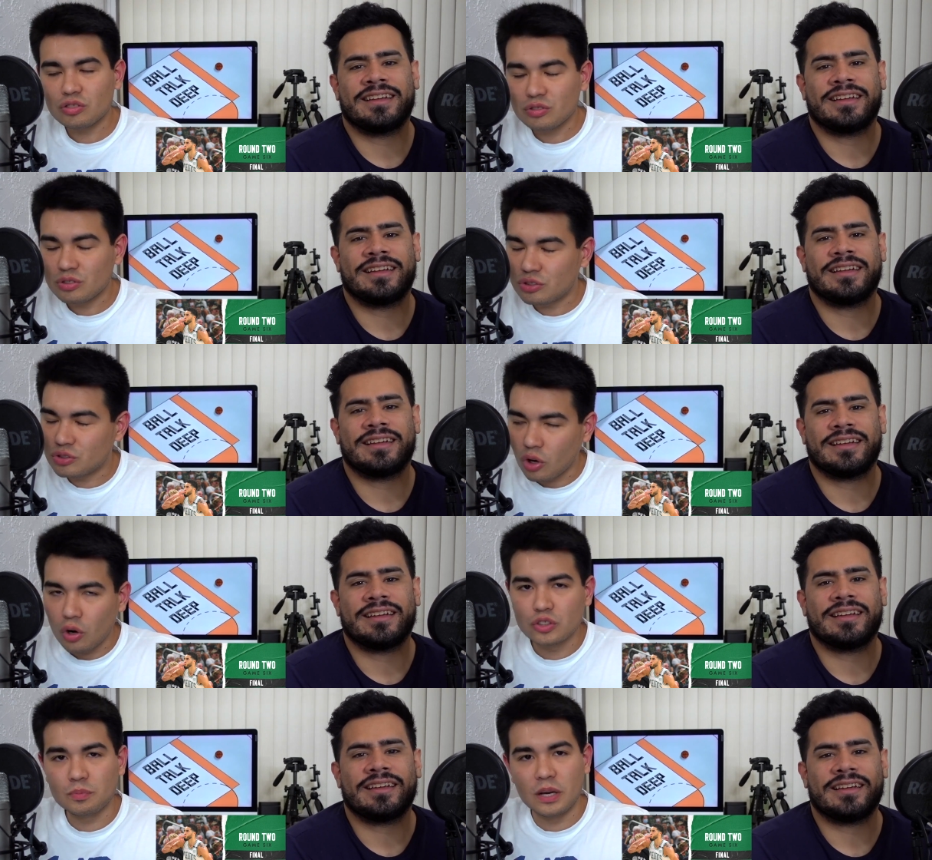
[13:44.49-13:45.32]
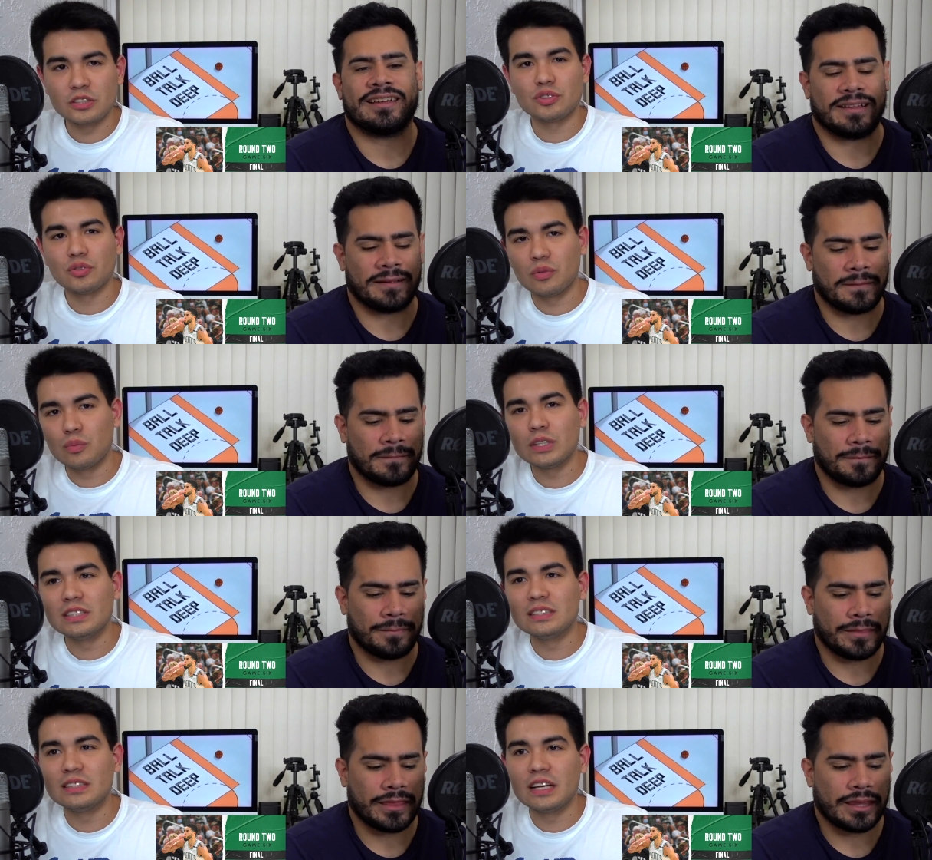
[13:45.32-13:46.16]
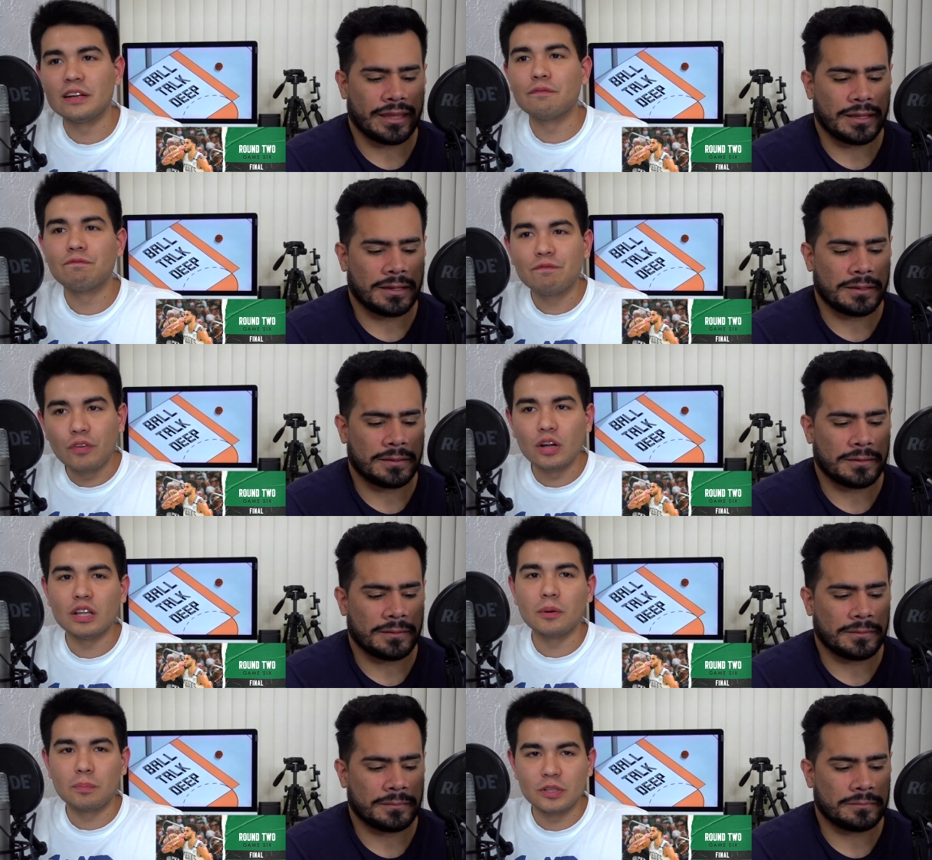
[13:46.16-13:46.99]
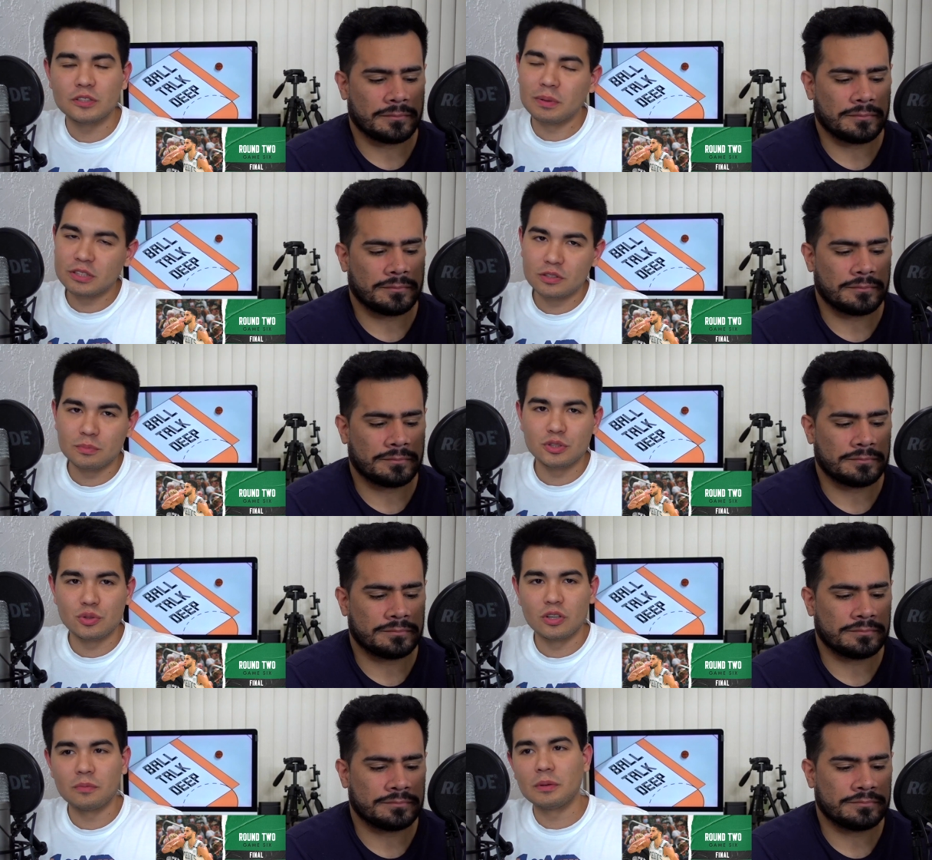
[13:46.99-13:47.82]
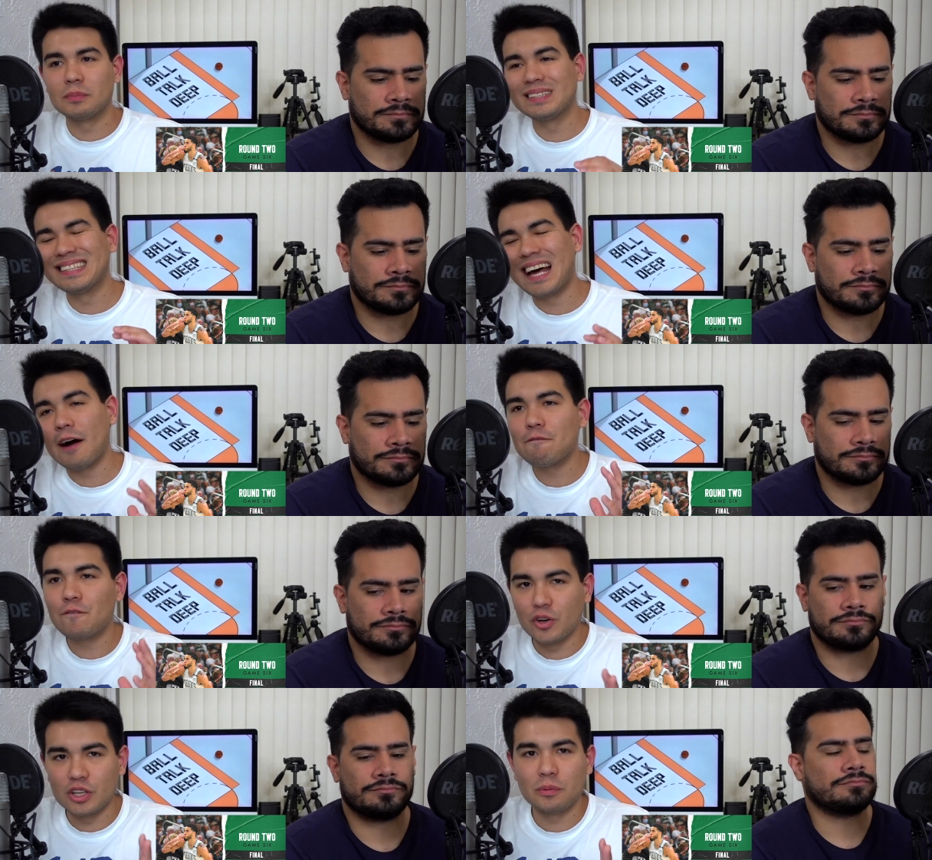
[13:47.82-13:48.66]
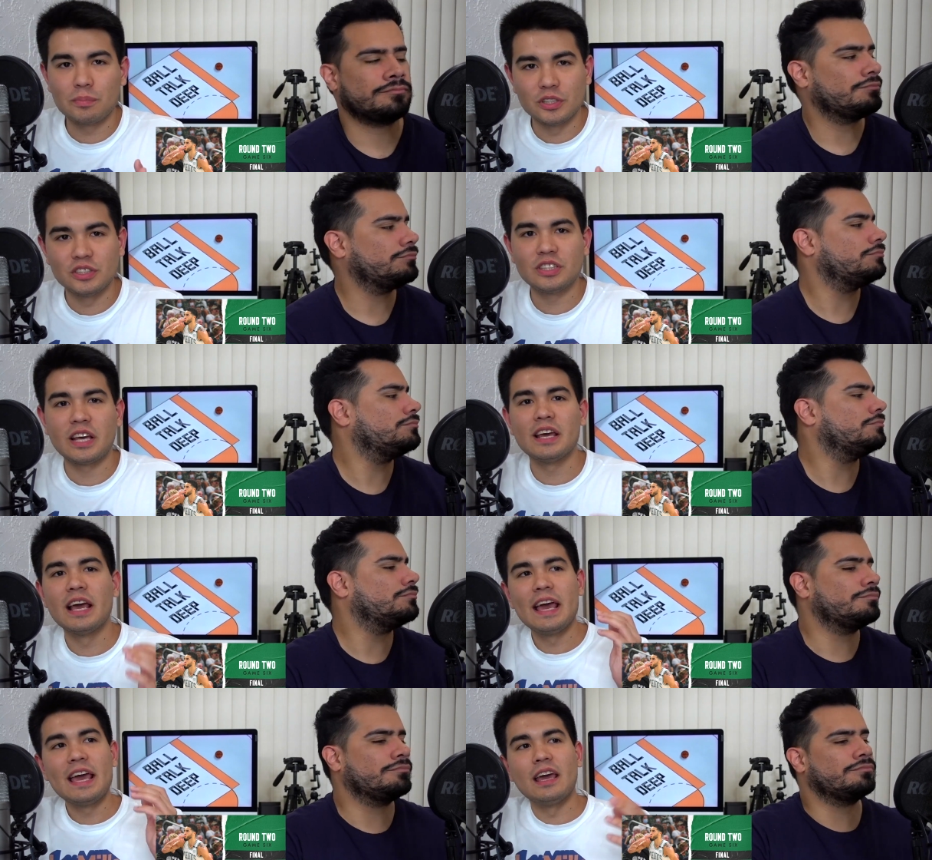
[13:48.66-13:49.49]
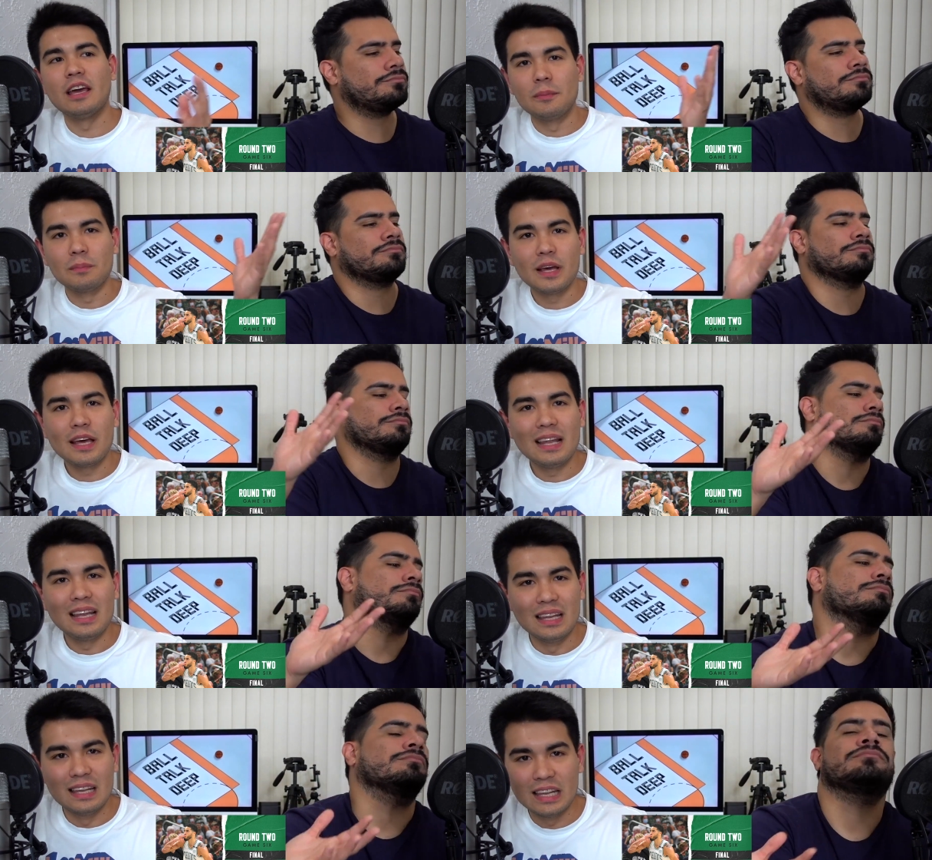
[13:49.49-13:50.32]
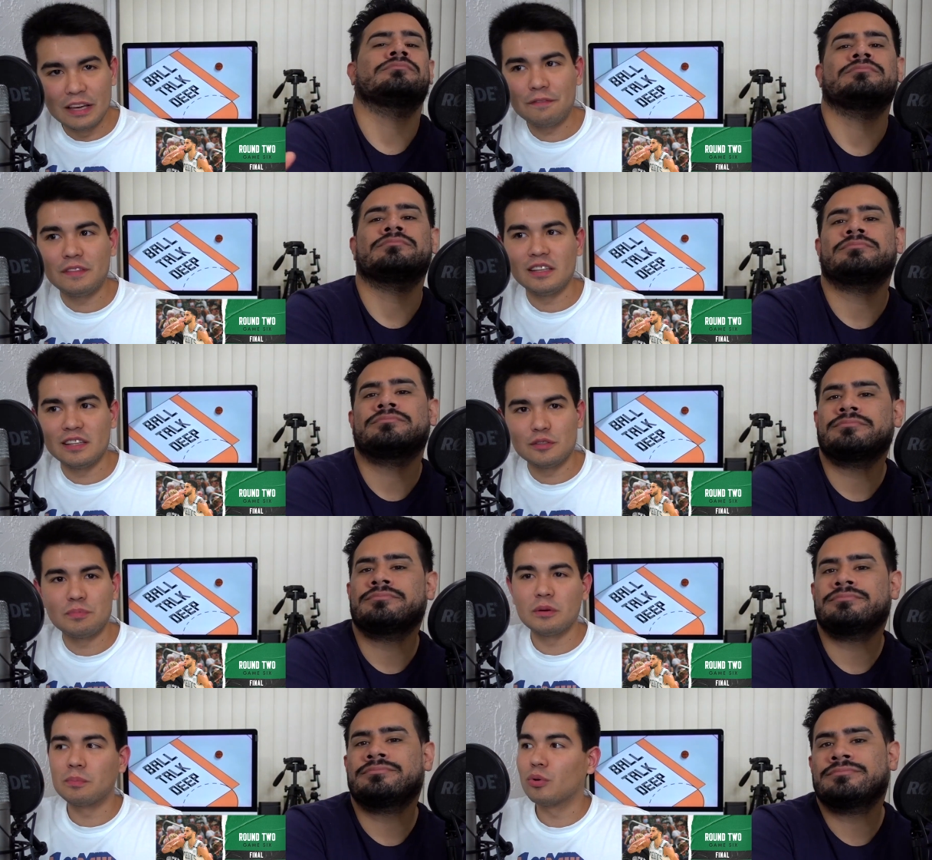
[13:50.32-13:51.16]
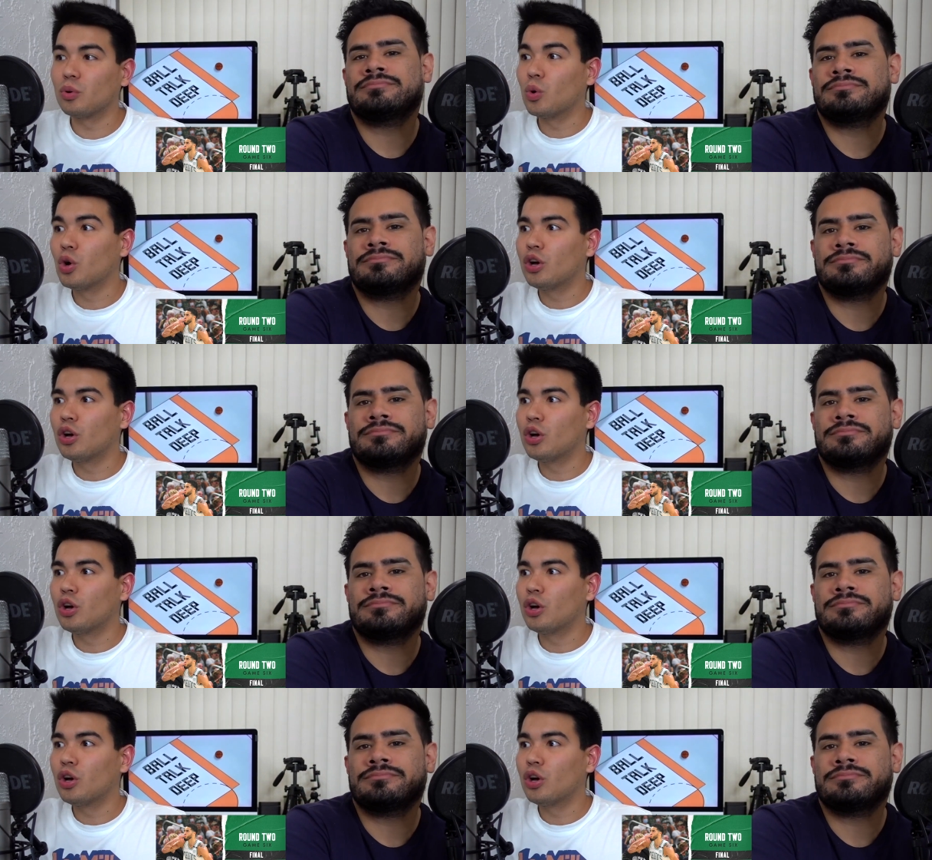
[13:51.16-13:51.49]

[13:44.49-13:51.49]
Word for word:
Speaker 1: so special and we didn't fully appreciate especially majority of people did not fully appreciate him lifting these people